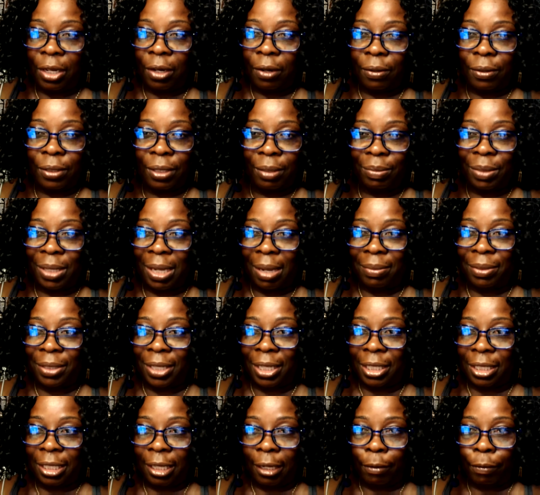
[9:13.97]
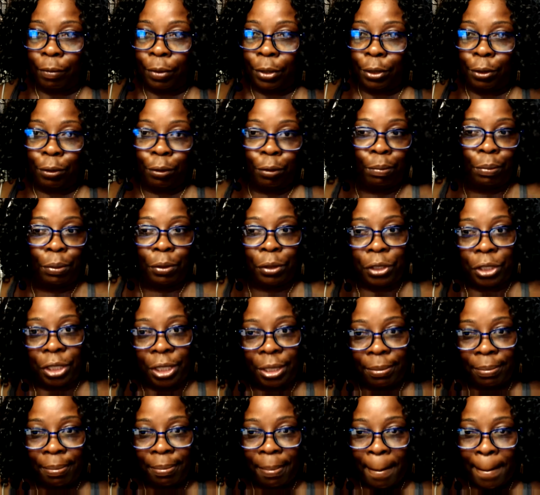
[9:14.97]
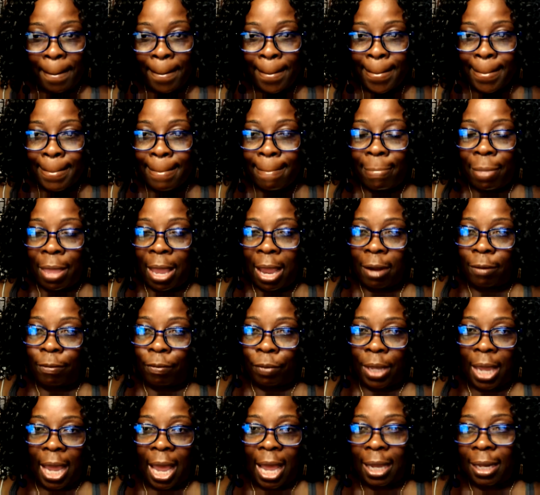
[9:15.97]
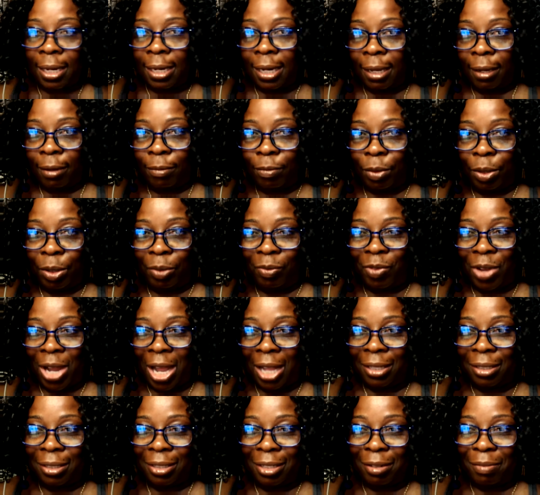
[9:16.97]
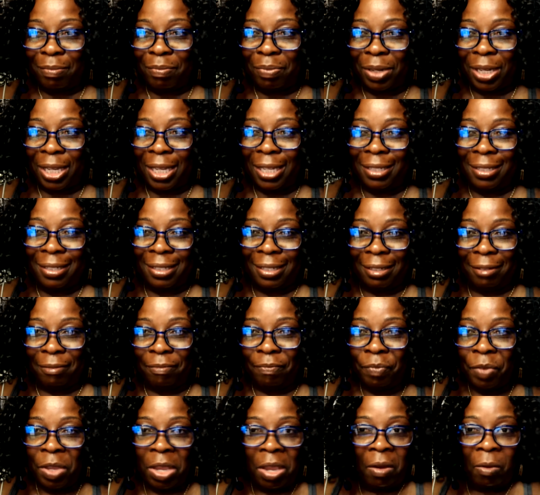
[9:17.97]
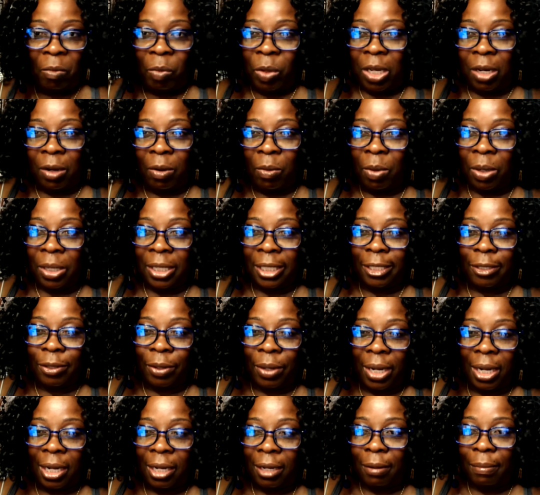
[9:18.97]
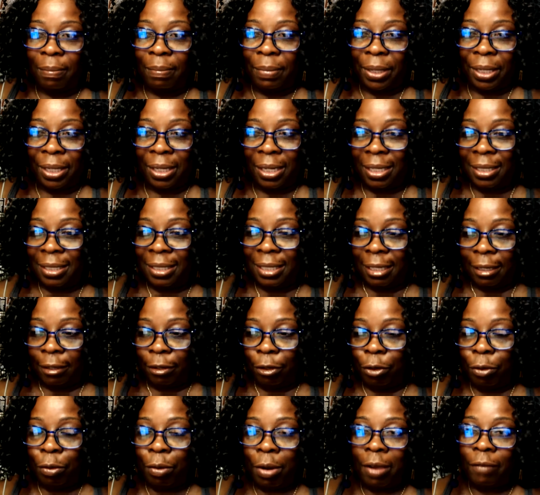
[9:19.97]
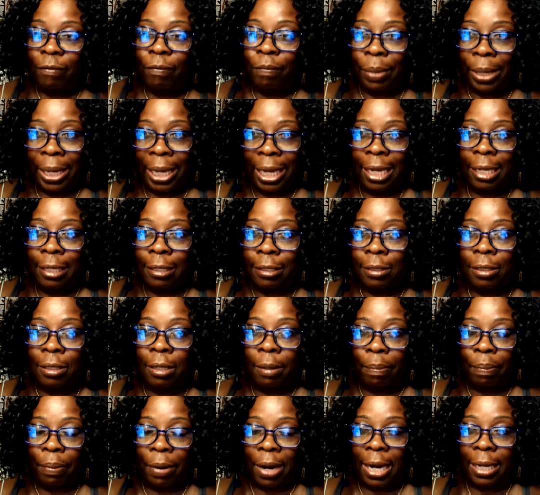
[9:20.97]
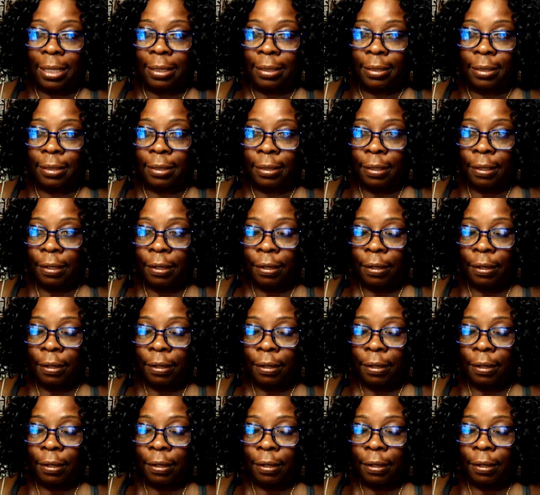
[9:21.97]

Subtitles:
Sometimes they think we're too bougie, that we act like we've gotten someplace and we don't want to talk. But listen, you have paid the price